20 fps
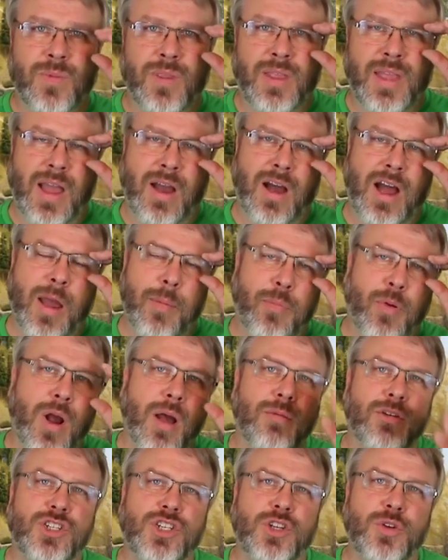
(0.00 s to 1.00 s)
Now, I
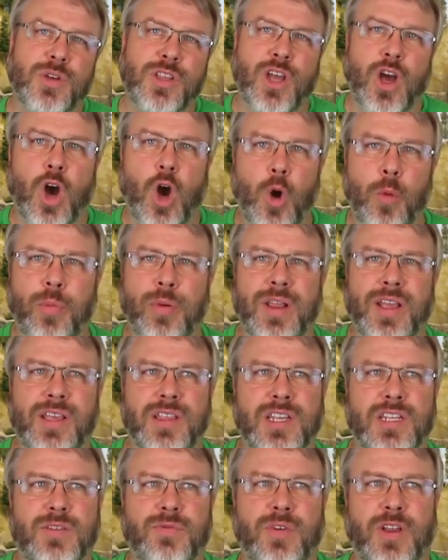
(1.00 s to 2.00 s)
promised you in the opening of
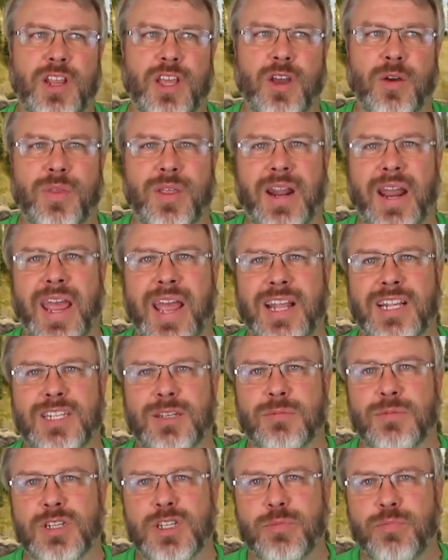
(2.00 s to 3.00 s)
this video that I had
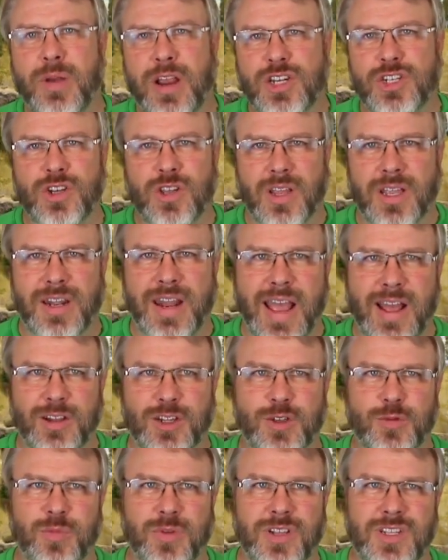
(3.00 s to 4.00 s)
some special
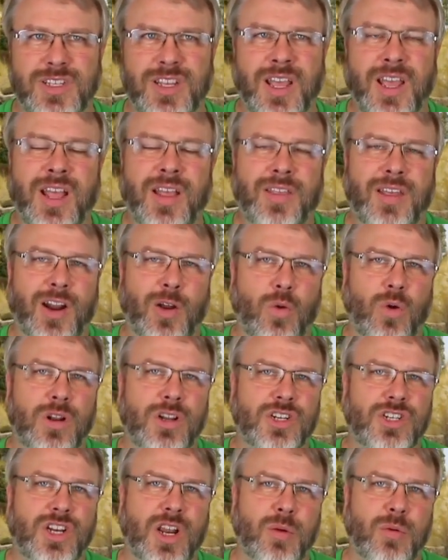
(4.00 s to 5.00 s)
announcements that I wanted
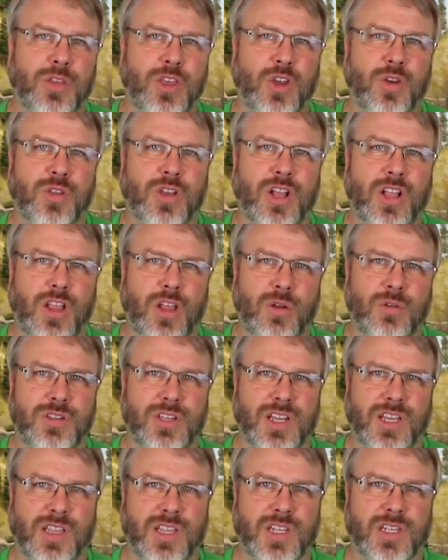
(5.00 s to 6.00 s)
to share with you in the
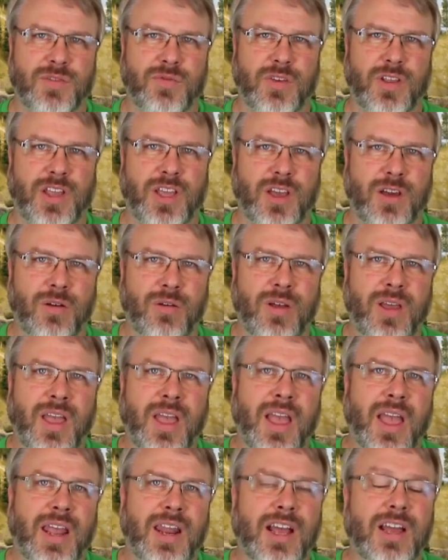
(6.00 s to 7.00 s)
closing of this video,
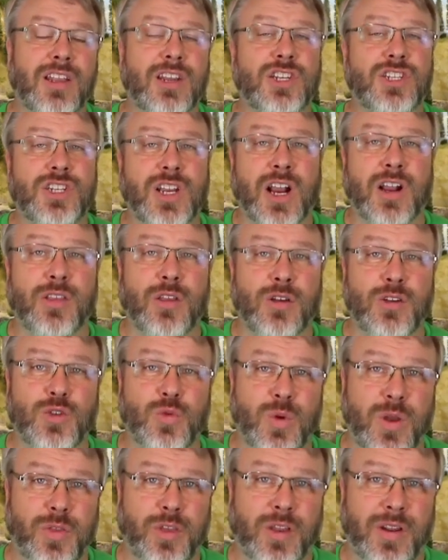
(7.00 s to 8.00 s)
and I'm going to share those
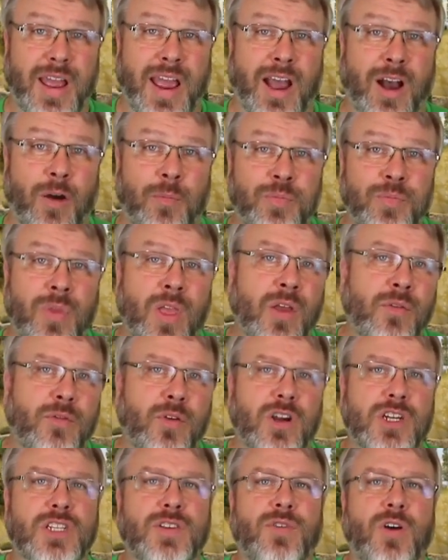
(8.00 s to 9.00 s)
with you now.
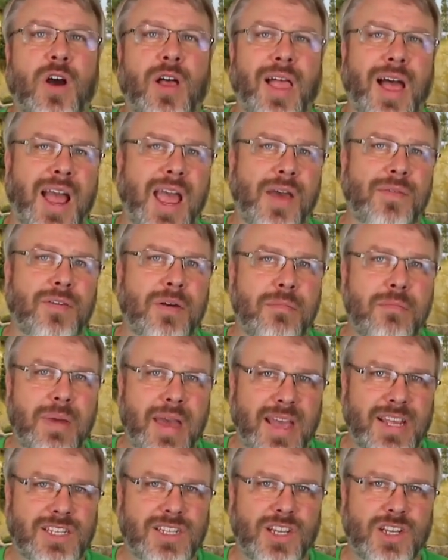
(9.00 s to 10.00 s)
First of all, I have a
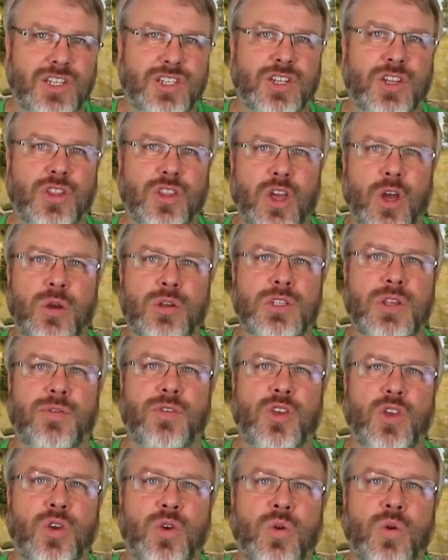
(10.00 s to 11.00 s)
message to those of
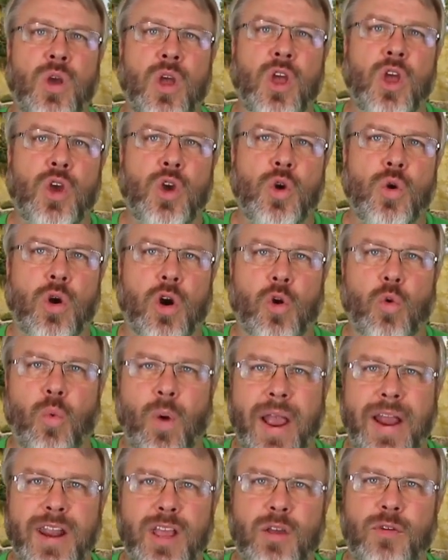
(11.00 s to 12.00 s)
you who are
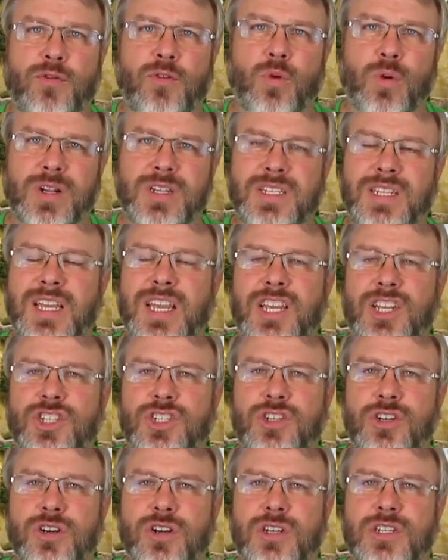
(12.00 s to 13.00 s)
waiting for
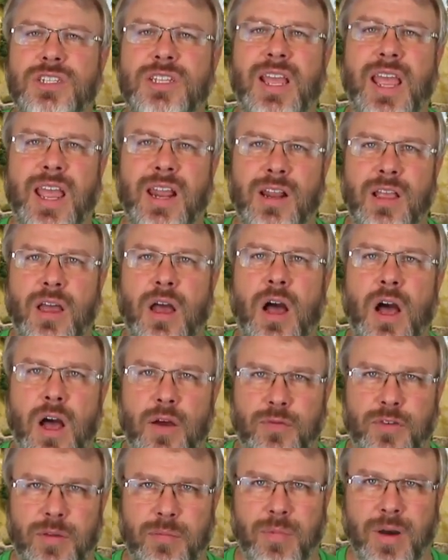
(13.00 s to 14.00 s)
t-shirts and
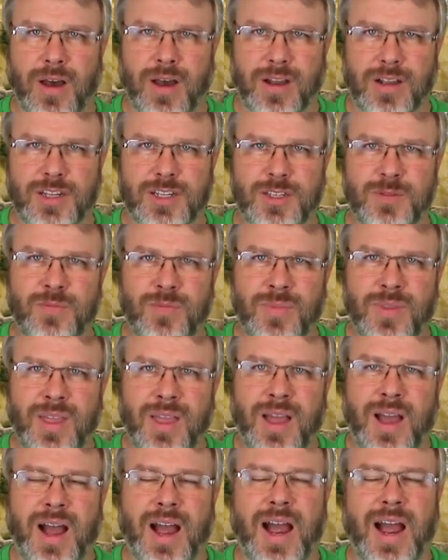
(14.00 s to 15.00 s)
coffee mugs.
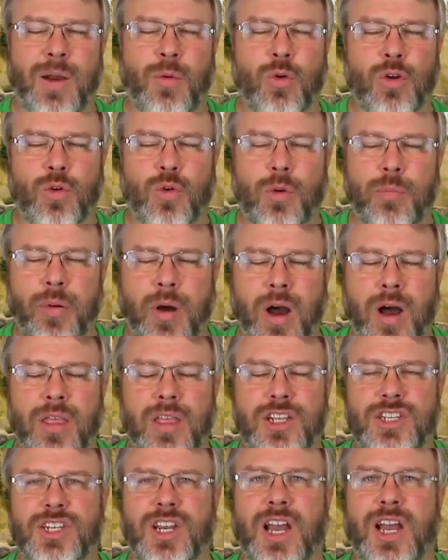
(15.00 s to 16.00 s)
I want to
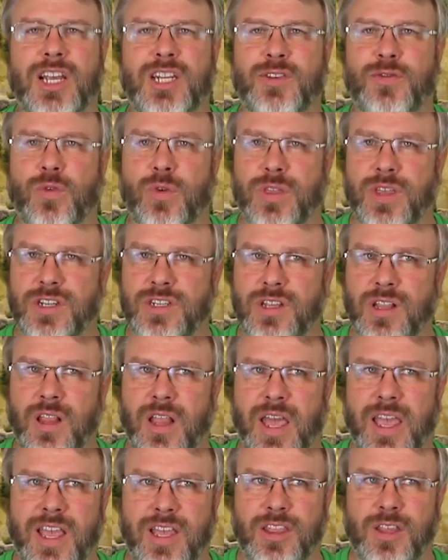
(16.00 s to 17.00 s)
apologize for the
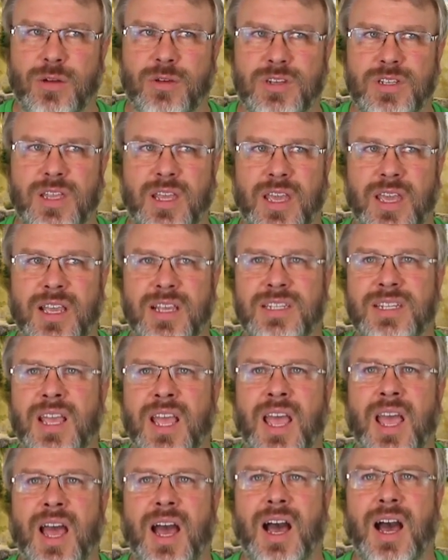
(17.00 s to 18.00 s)
delay in those things.
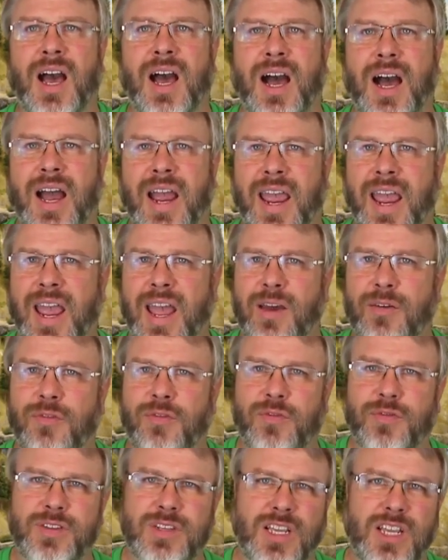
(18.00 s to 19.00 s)
Uh, I
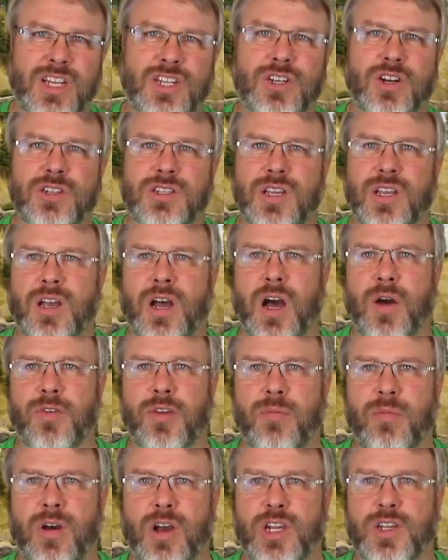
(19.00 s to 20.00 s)
have t-shirts and
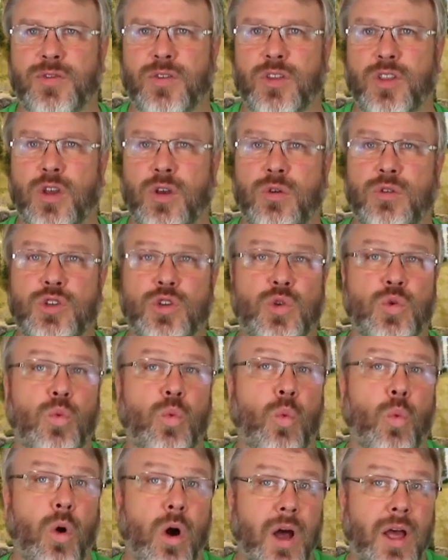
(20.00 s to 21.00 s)
coffee mugs for those who
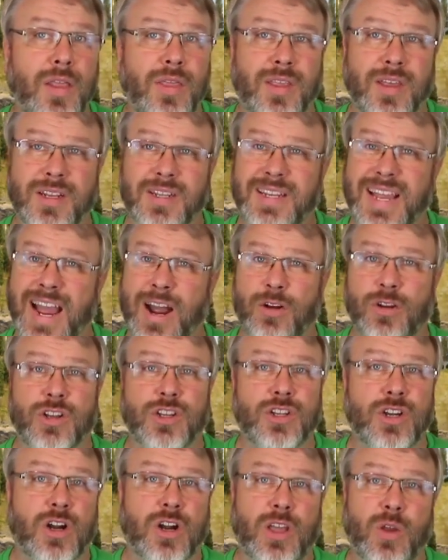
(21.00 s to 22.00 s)
won the down
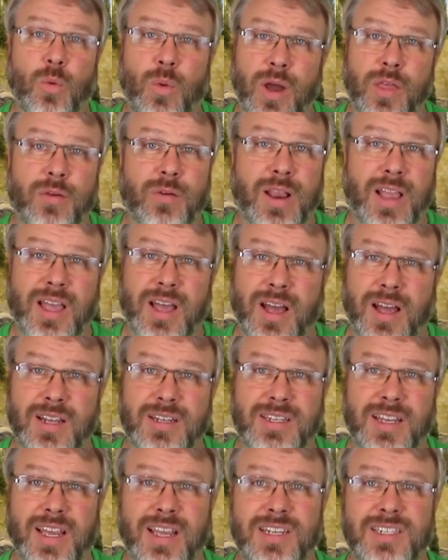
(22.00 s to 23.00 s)
and dirty weathering
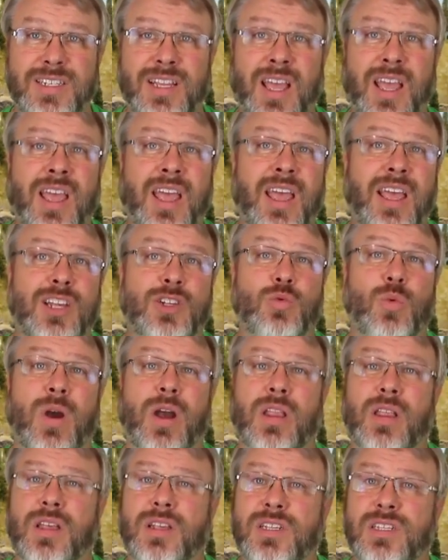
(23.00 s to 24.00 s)
contest, as
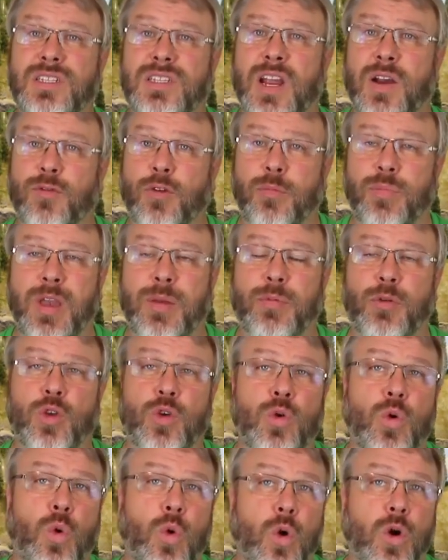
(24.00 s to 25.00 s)
well as several people
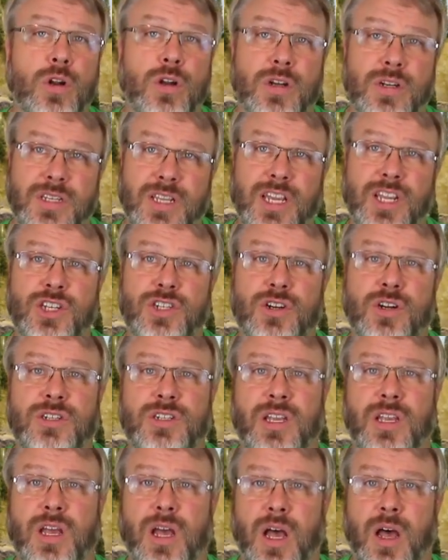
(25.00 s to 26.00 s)
who ordered t-shirts
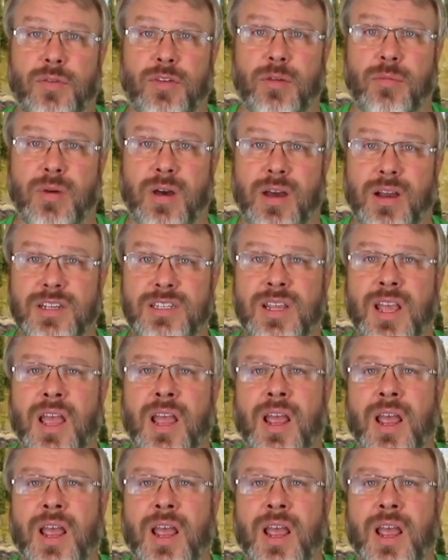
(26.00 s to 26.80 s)
and coffee mugs.